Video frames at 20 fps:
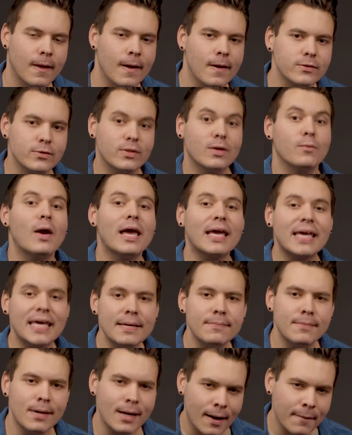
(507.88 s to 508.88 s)
So they wake
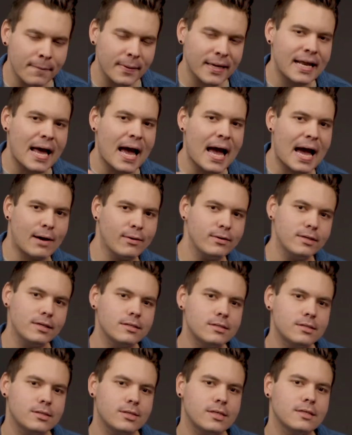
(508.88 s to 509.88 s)
him up, and how
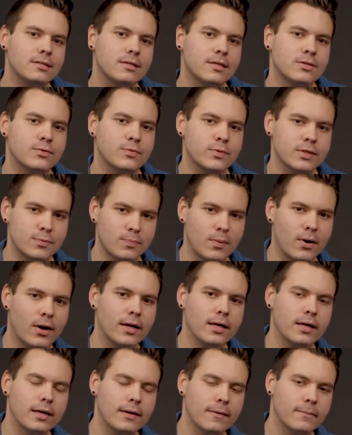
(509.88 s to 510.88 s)
does Jesus
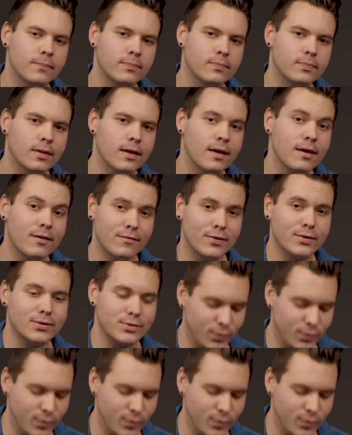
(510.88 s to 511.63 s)
respond? Verse